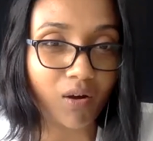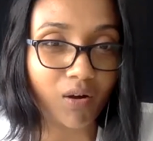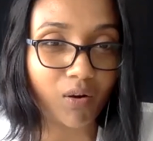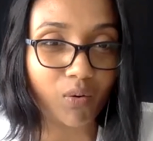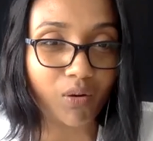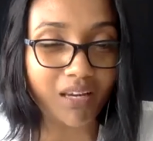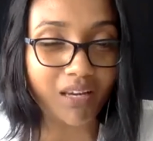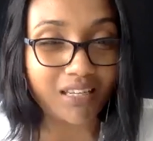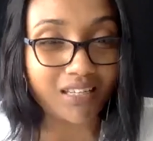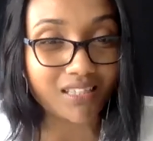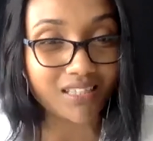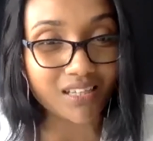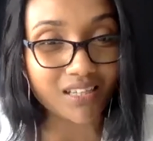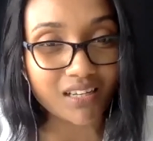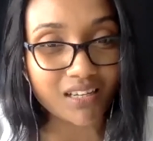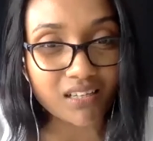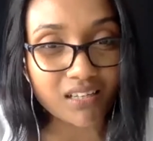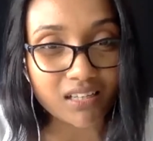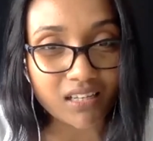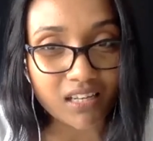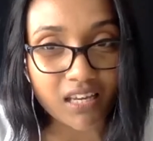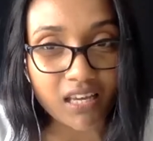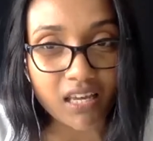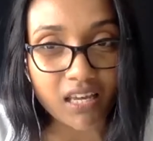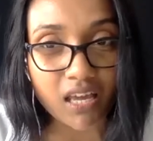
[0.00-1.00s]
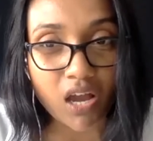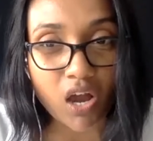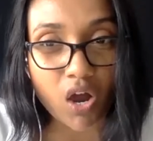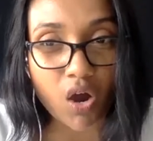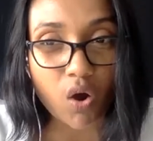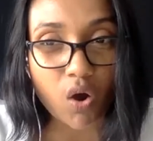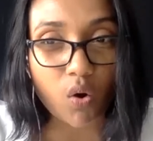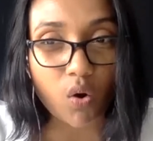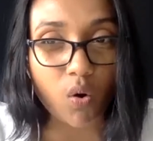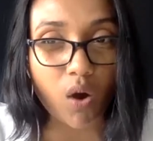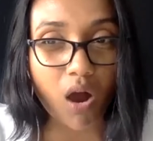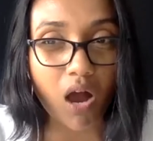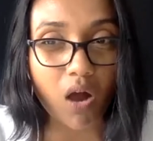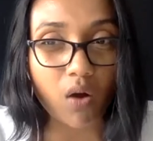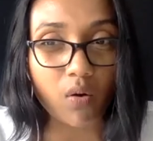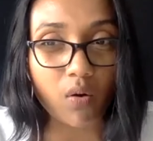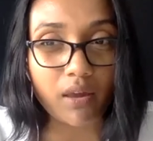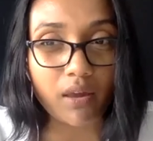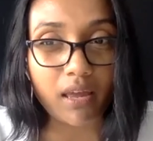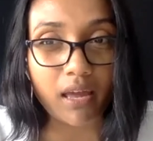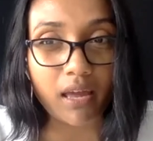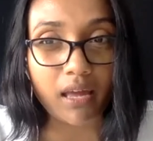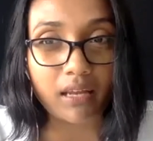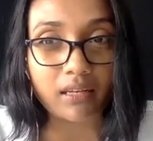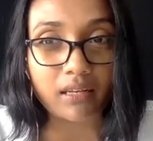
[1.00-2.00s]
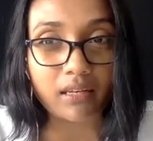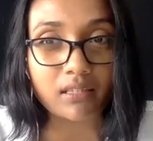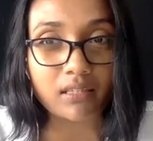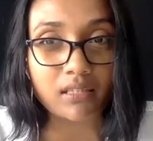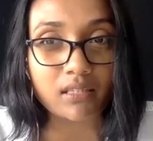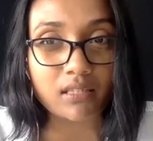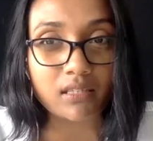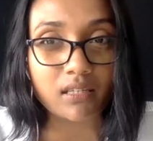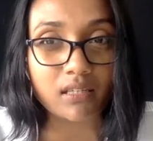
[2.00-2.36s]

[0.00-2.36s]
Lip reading: internally, or how can